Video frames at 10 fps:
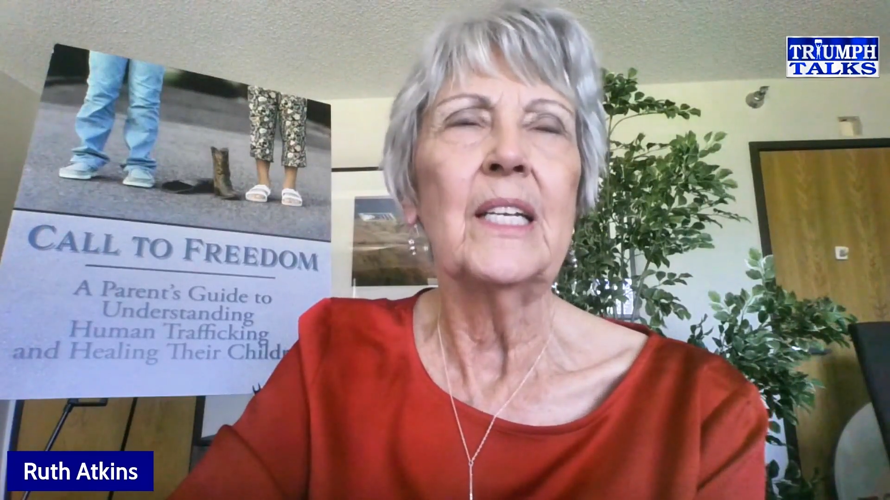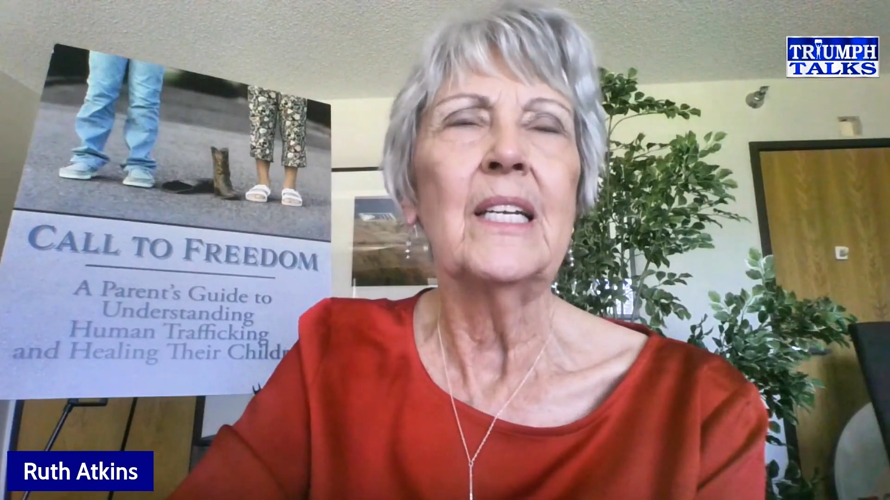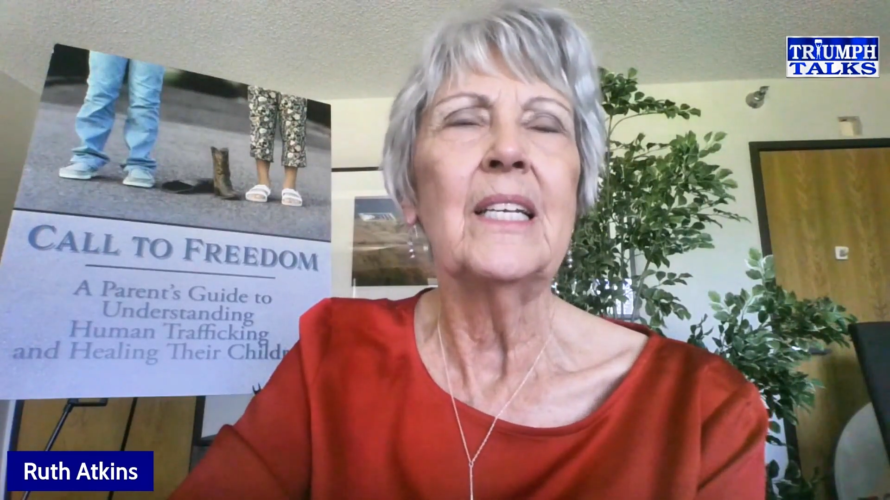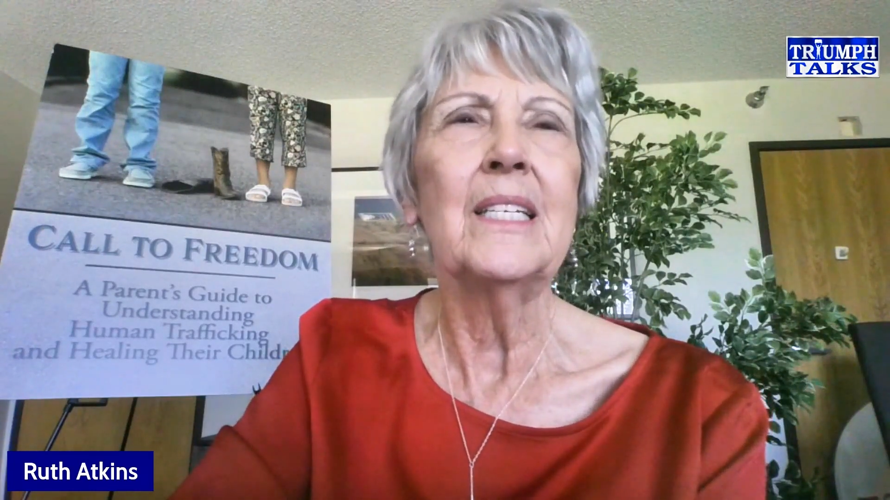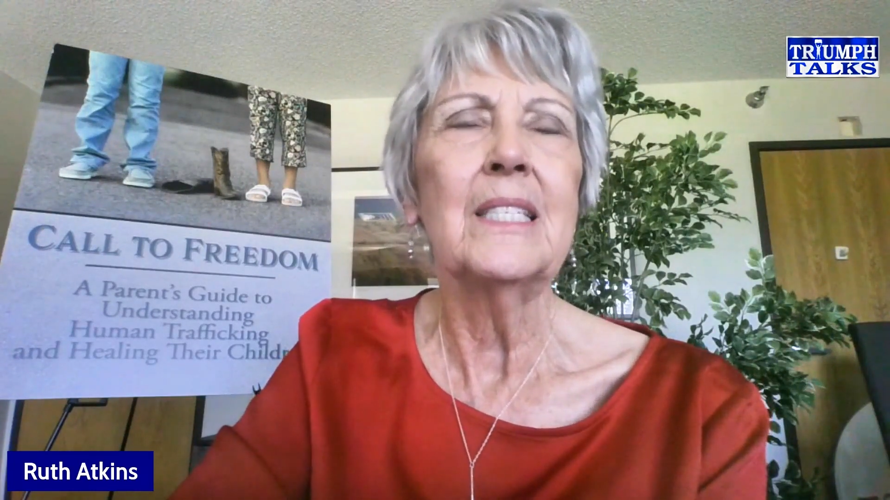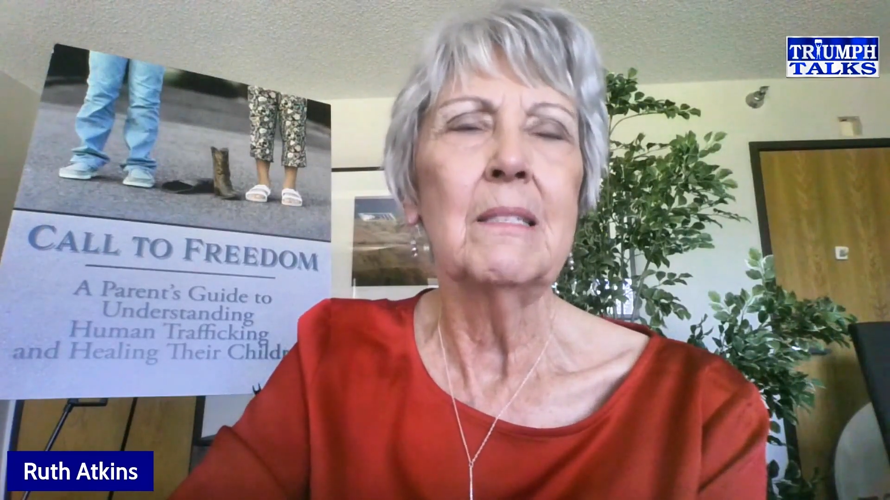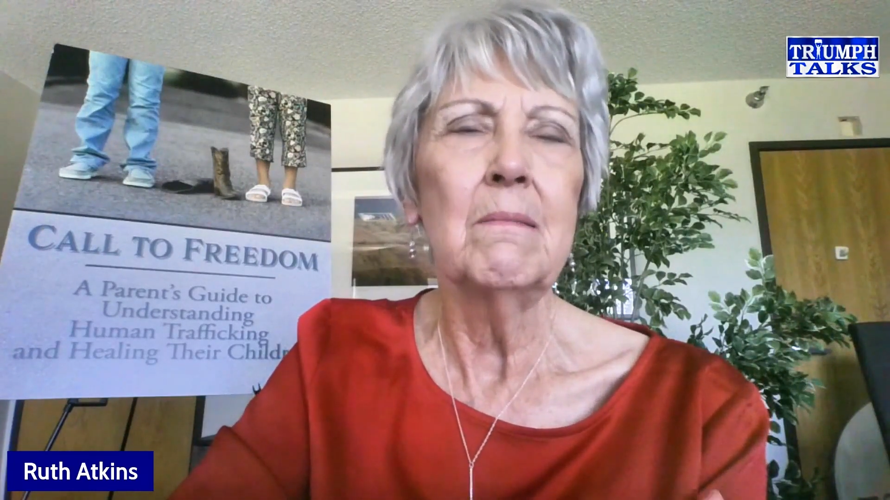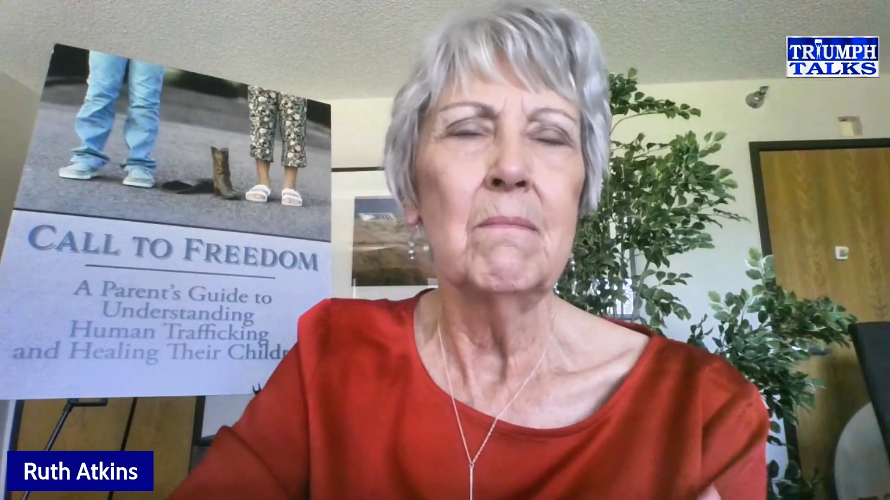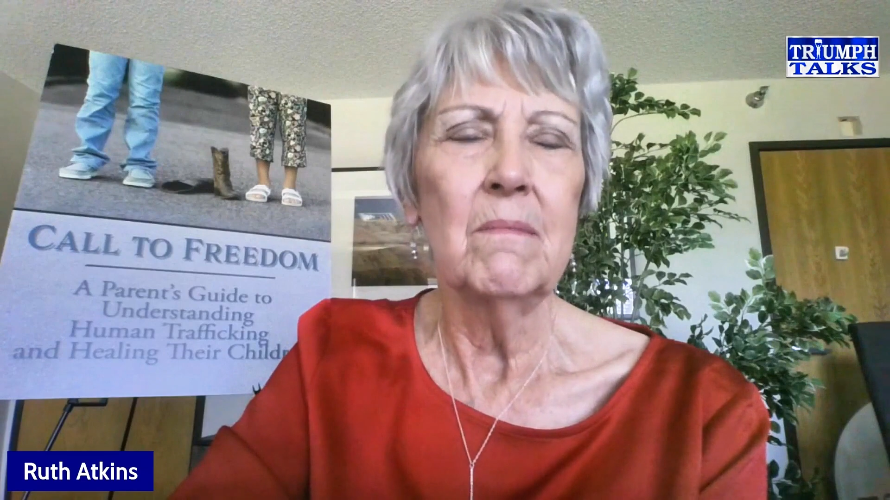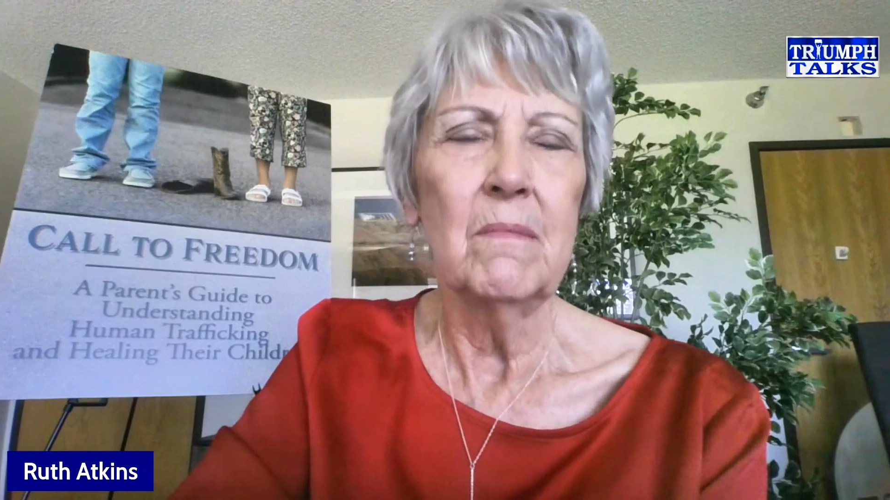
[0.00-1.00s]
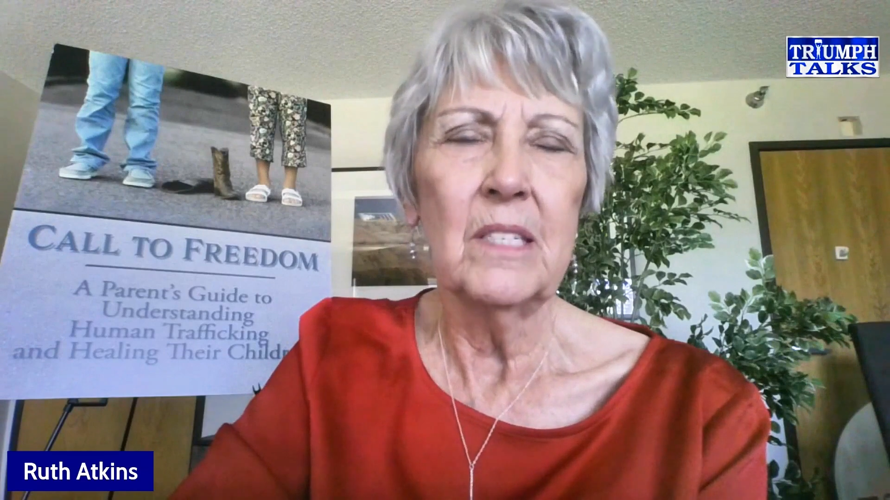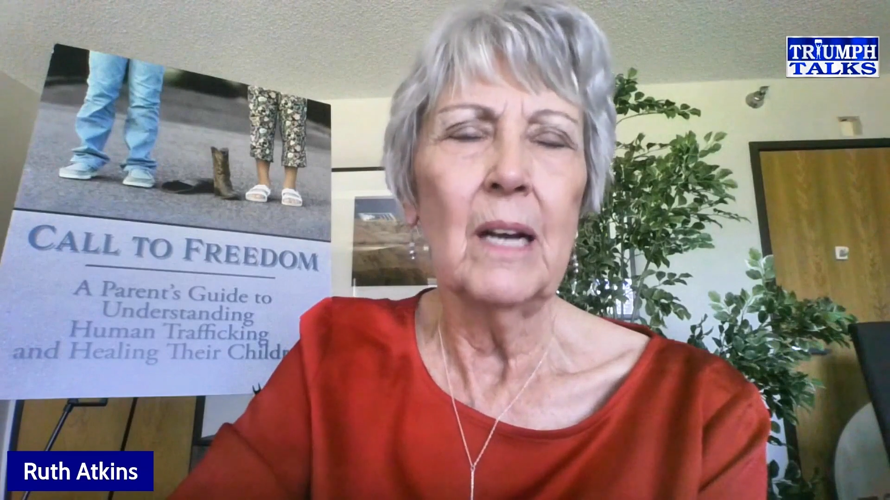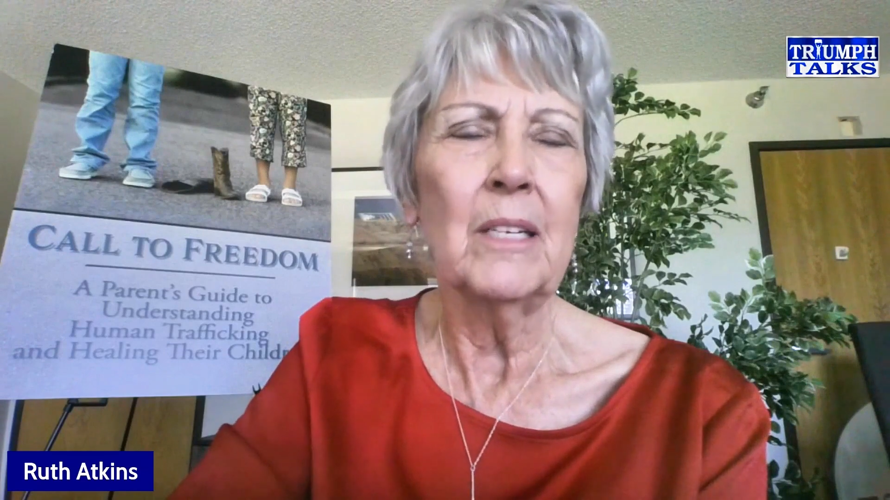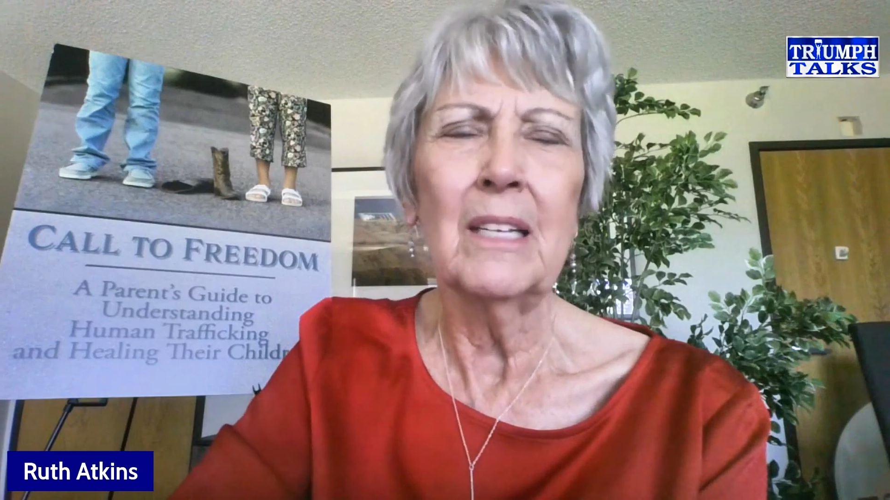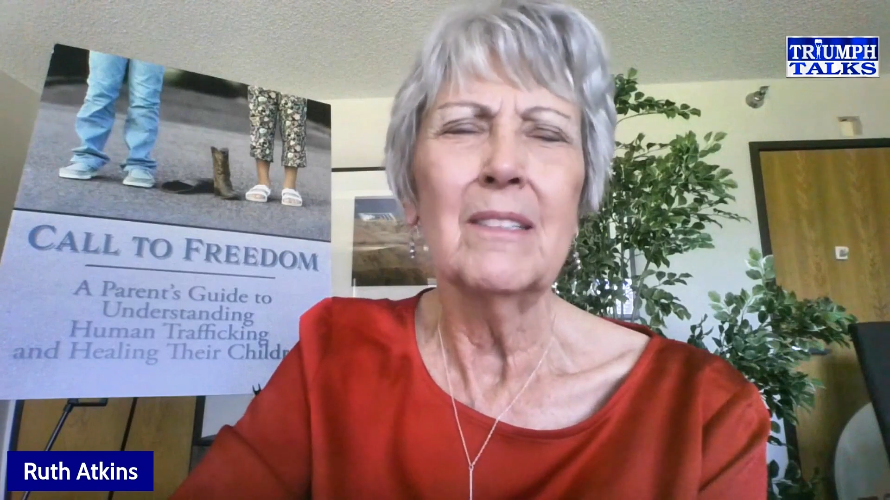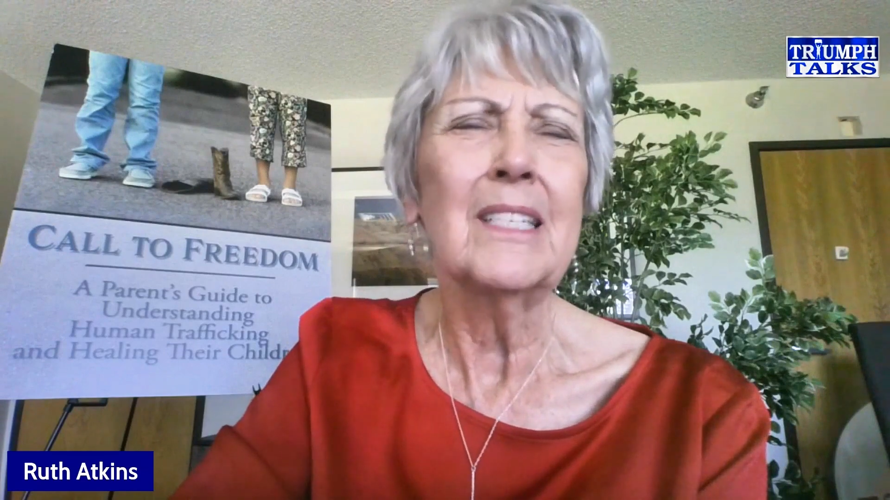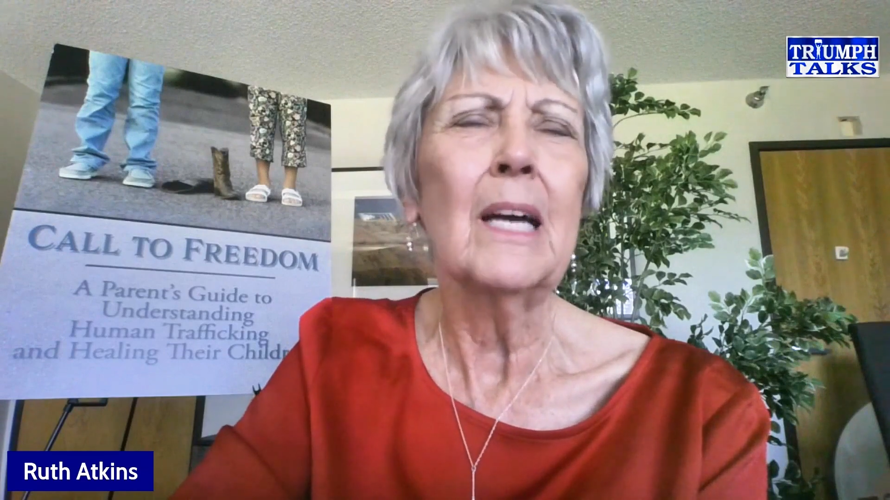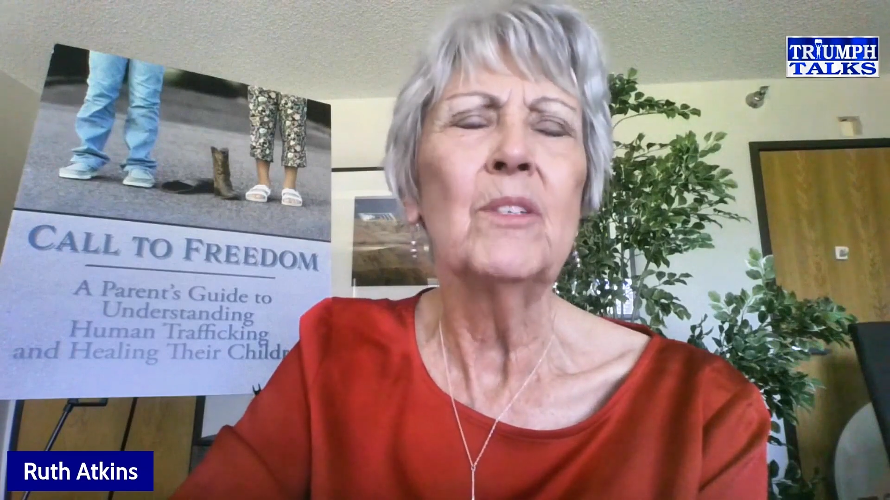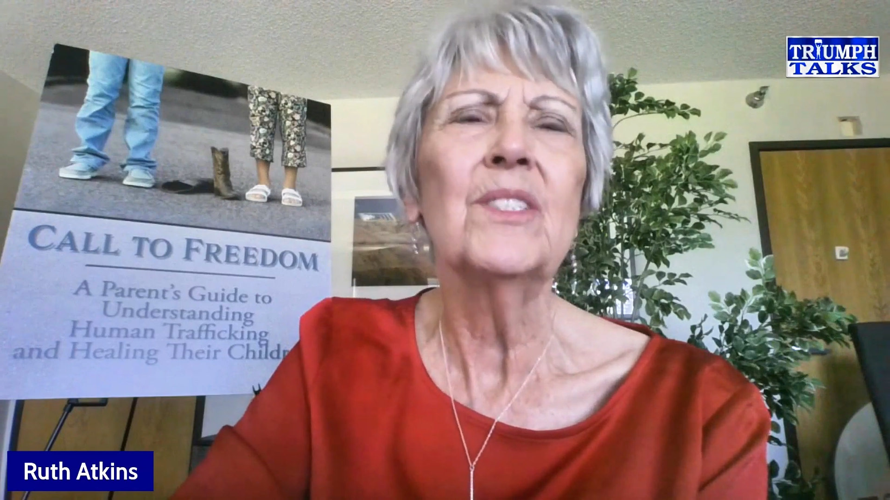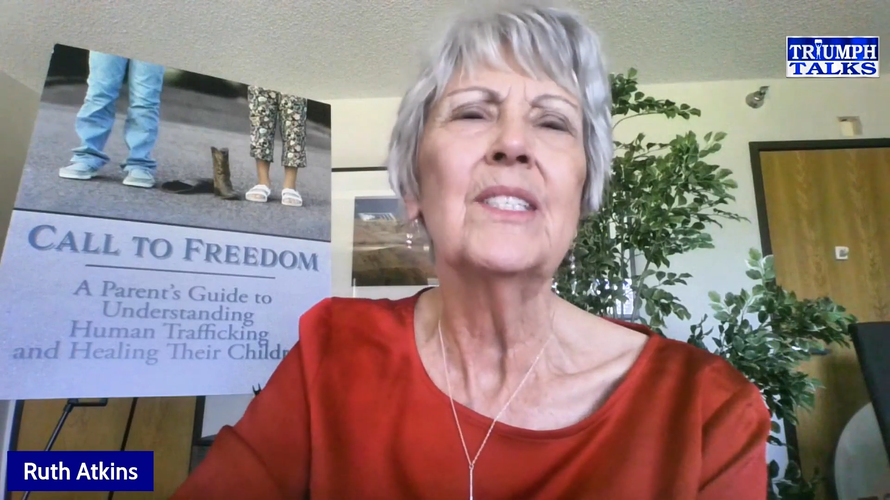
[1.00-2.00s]
it
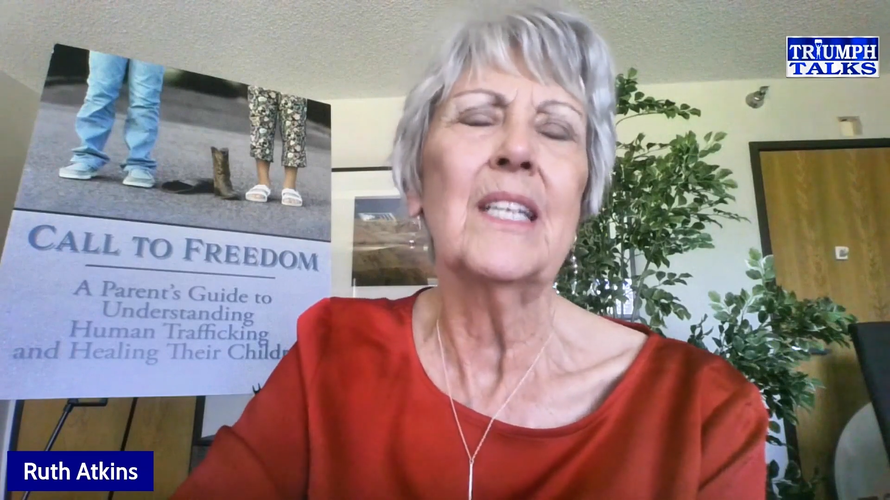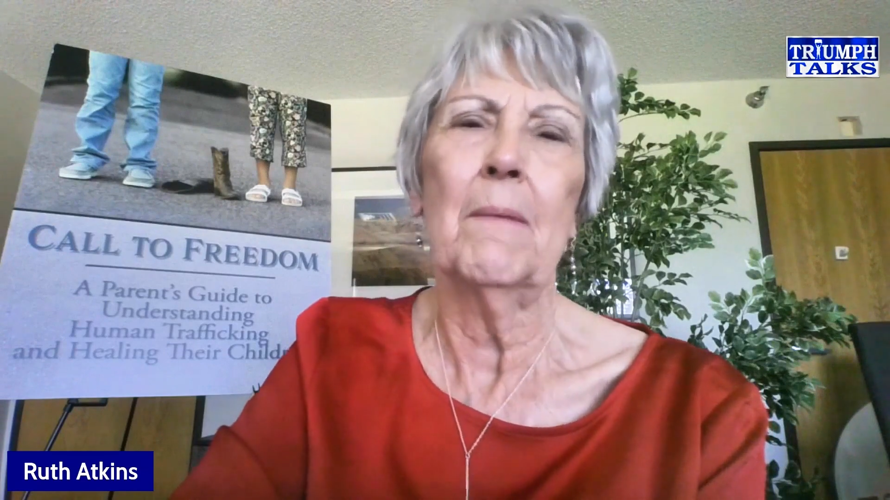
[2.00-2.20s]
doubles the